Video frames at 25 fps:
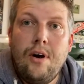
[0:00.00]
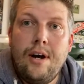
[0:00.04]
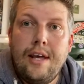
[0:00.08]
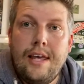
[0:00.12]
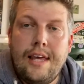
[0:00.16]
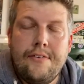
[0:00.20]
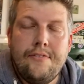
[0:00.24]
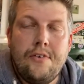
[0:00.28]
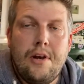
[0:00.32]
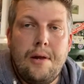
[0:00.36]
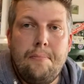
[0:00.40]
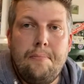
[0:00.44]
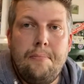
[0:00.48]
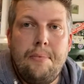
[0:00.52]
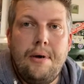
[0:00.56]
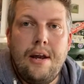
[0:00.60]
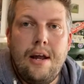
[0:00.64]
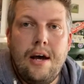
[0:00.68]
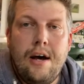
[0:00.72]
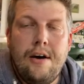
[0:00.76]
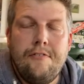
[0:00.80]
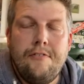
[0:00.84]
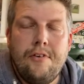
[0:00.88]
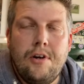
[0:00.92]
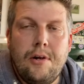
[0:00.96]
already given a
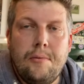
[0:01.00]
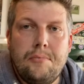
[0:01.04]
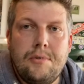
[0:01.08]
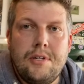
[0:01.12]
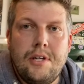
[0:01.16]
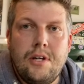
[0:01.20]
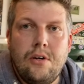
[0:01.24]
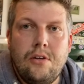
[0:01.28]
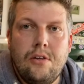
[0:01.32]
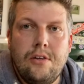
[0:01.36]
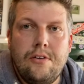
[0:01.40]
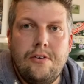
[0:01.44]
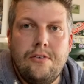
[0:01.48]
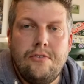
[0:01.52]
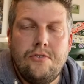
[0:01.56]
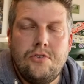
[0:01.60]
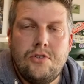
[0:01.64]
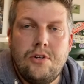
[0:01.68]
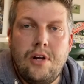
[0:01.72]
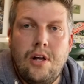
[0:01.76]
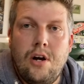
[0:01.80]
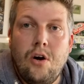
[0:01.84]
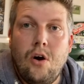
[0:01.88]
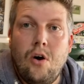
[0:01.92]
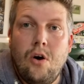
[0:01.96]
bit of an update on the
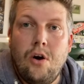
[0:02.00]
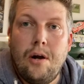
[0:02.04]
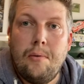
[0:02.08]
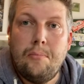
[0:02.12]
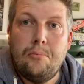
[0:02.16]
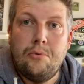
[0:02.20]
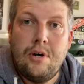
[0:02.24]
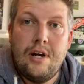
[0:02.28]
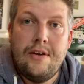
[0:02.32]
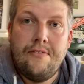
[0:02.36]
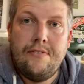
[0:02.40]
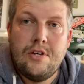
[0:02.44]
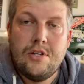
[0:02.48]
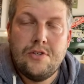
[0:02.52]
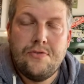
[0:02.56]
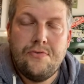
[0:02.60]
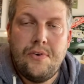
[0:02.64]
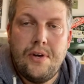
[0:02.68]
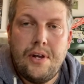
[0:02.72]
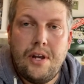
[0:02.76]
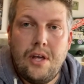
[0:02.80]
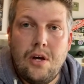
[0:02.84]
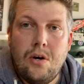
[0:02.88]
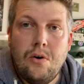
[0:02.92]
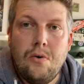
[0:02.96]
trailer on a previous
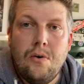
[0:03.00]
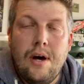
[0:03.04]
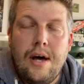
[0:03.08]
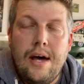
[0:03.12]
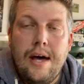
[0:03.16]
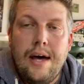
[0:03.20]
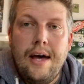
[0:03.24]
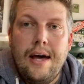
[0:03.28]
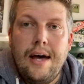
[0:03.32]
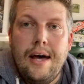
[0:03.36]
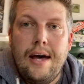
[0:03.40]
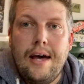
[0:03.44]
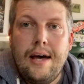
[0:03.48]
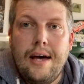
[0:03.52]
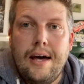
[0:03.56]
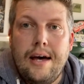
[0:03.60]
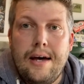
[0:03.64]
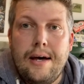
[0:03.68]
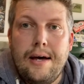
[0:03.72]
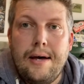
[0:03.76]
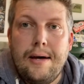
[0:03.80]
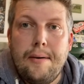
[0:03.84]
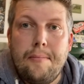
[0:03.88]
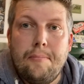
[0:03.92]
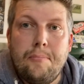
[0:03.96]
video,
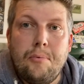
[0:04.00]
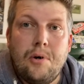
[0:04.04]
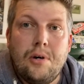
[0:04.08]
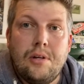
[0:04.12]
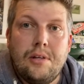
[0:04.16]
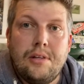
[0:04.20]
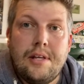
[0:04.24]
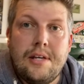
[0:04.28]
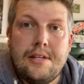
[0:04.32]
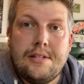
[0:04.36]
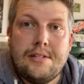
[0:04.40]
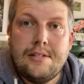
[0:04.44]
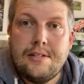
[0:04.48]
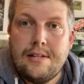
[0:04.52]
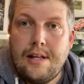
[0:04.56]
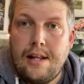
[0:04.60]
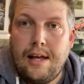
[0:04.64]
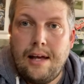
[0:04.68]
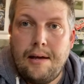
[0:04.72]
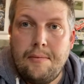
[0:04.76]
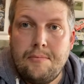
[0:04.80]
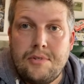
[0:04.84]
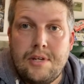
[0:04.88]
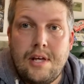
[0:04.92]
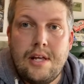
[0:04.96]
but this,
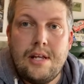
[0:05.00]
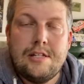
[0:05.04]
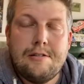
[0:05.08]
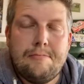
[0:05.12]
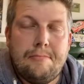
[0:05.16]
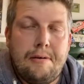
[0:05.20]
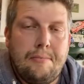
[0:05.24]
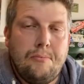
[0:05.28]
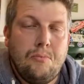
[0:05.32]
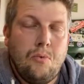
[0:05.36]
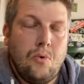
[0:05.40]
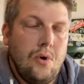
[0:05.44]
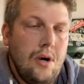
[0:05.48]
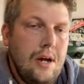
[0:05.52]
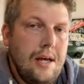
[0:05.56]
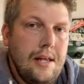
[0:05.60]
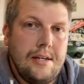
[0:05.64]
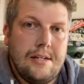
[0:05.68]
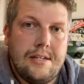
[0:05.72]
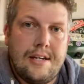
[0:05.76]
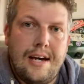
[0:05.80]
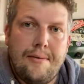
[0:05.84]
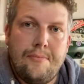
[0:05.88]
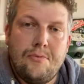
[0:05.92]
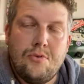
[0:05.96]
like I'm saying, is a bit more
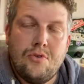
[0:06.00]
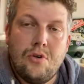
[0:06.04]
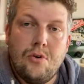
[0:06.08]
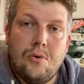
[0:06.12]
in depth.